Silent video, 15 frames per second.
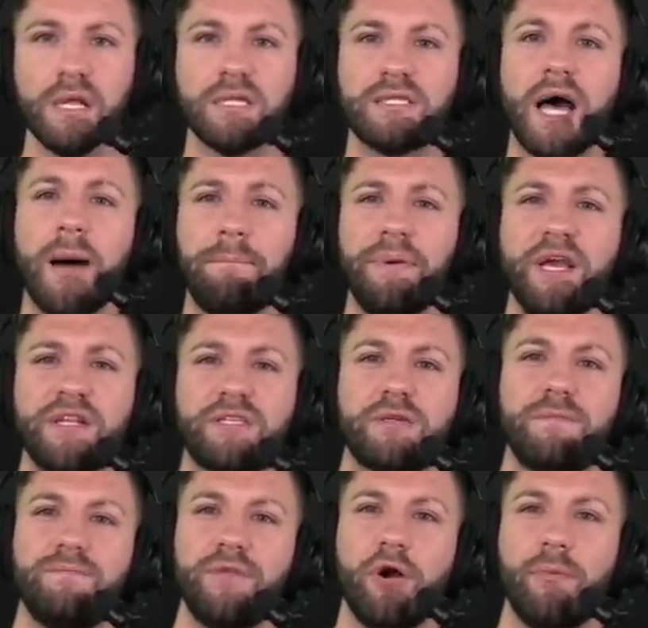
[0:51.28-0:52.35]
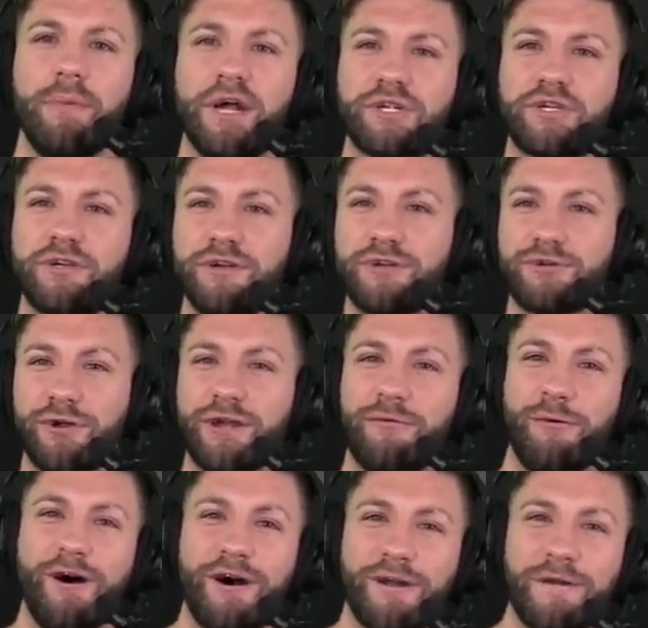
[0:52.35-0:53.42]
Top beats. Yo, Mitch, drink
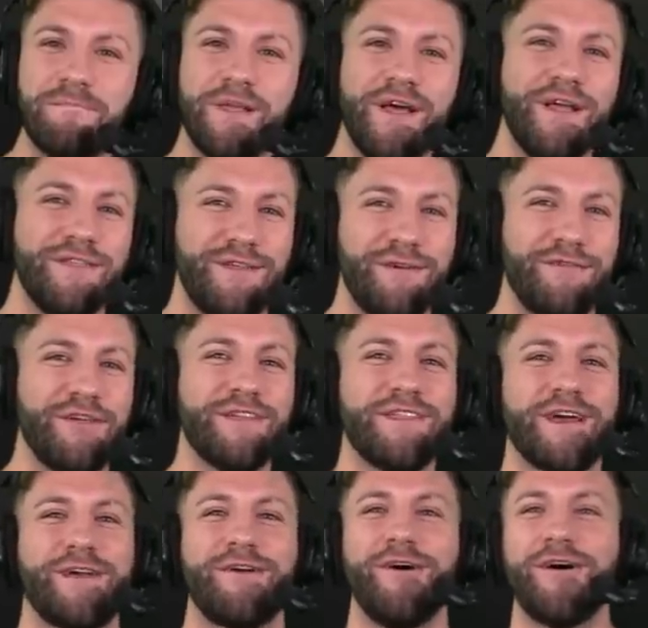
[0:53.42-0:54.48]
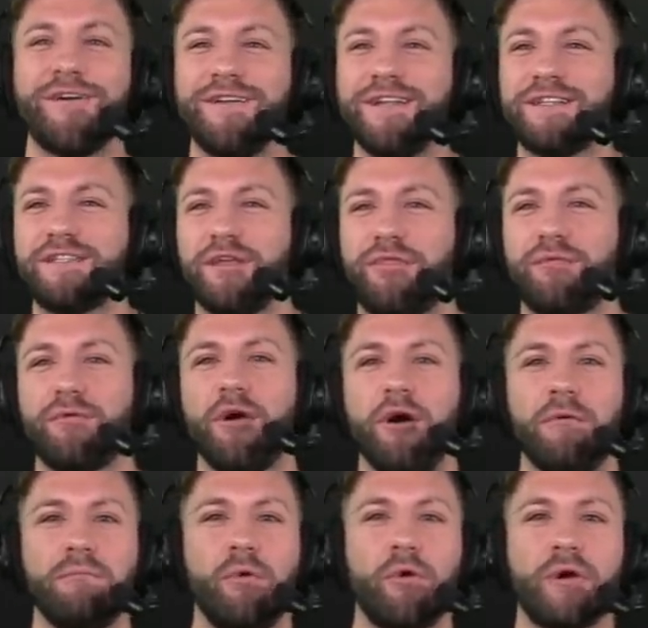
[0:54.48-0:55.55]
water. Do you think that Carr needs to
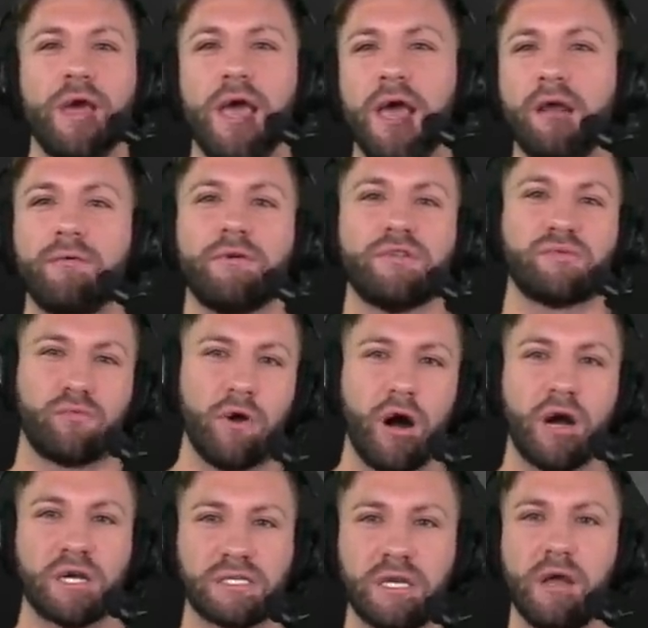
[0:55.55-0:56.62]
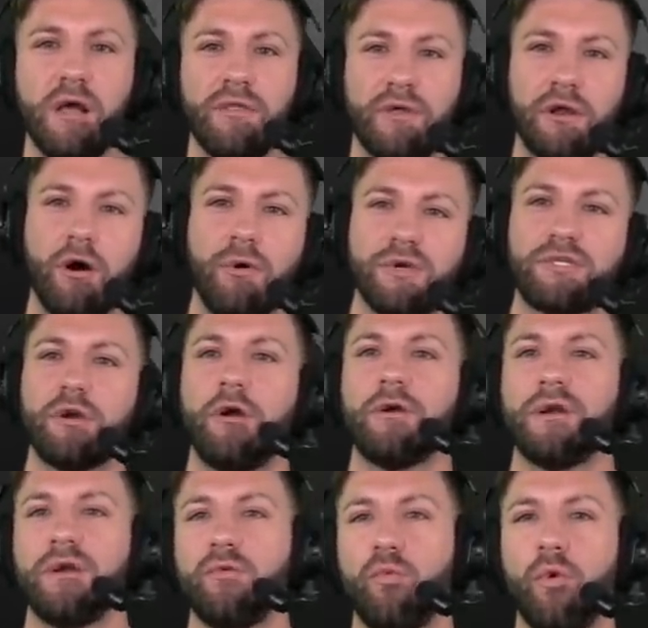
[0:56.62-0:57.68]
throw more to Edwards Ruggs than always
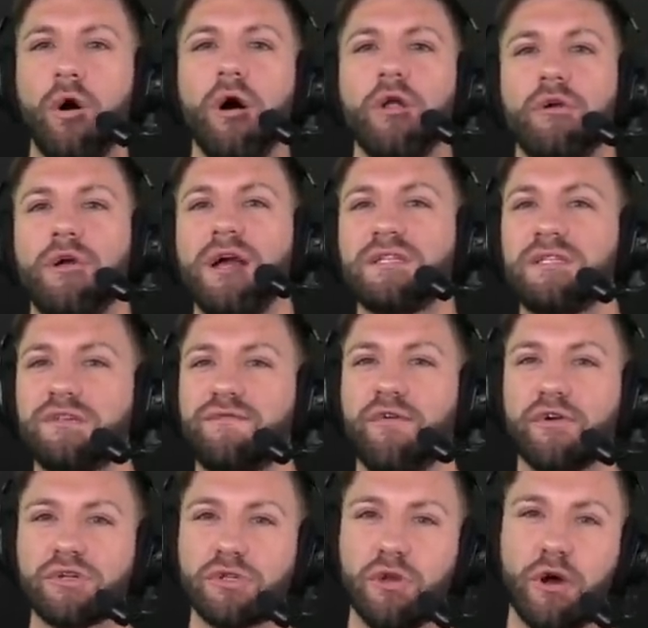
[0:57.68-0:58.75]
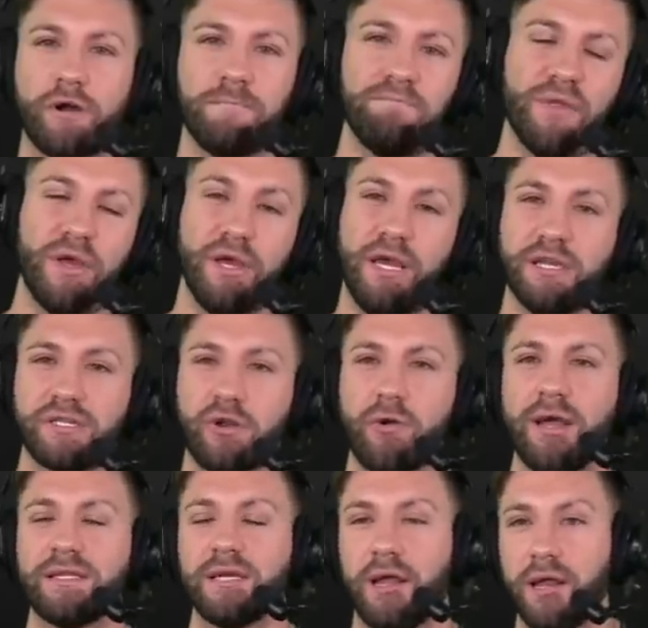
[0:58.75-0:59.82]
targeting Waller as his first look? He has a
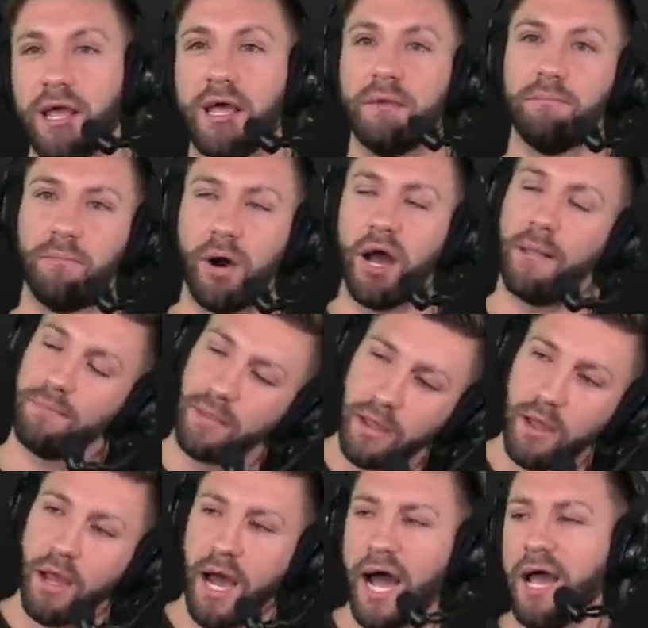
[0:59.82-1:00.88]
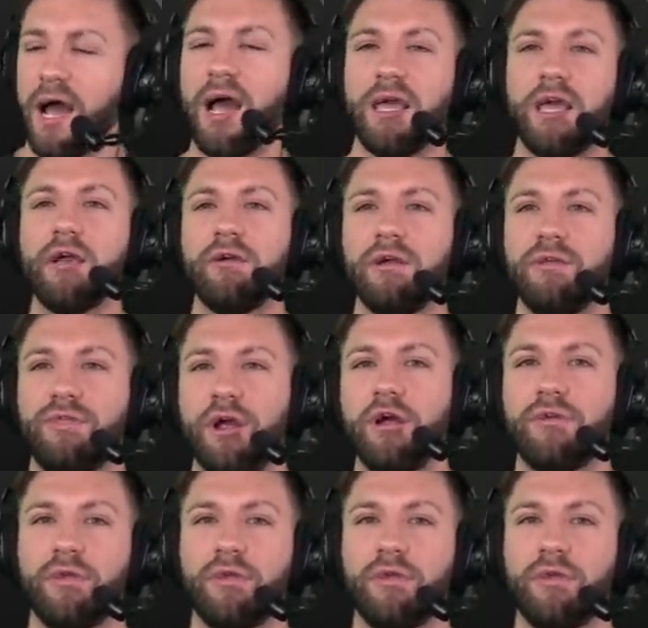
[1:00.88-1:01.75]
great tight end, but I, I hear you there.